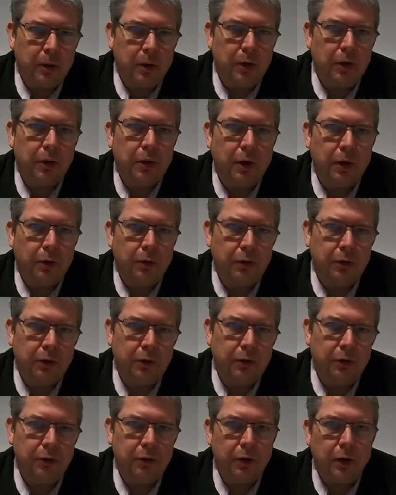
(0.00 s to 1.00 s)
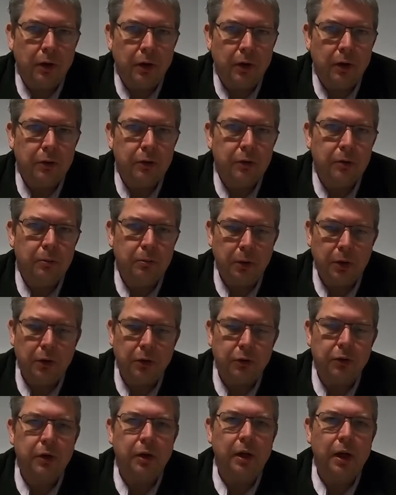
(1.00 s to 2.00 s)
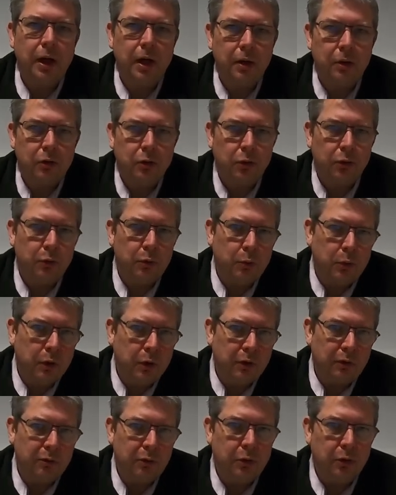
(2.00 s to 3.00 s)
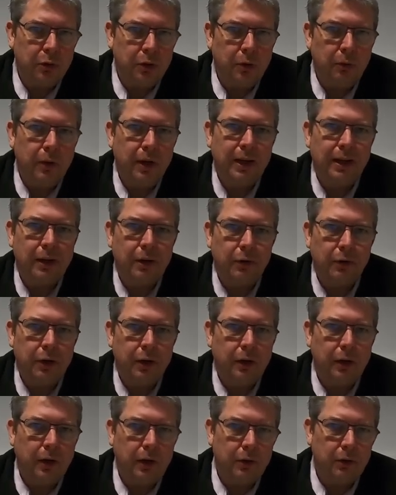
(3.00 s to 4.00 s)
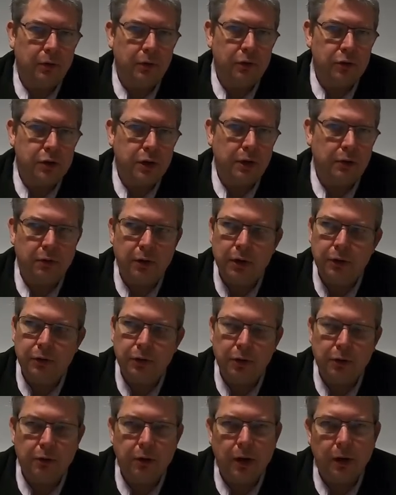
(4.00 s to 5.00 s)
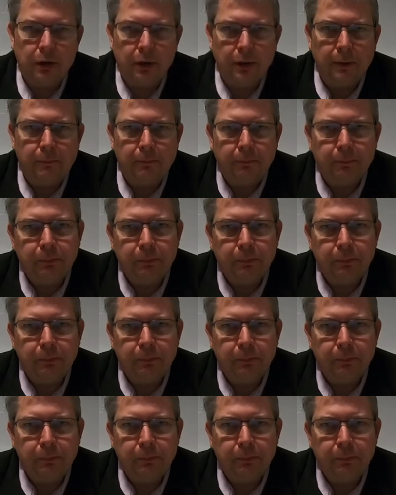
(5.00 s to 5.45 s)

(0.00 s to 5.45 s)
barcode at the start because it does the work for you. It calculates and generates it correctly.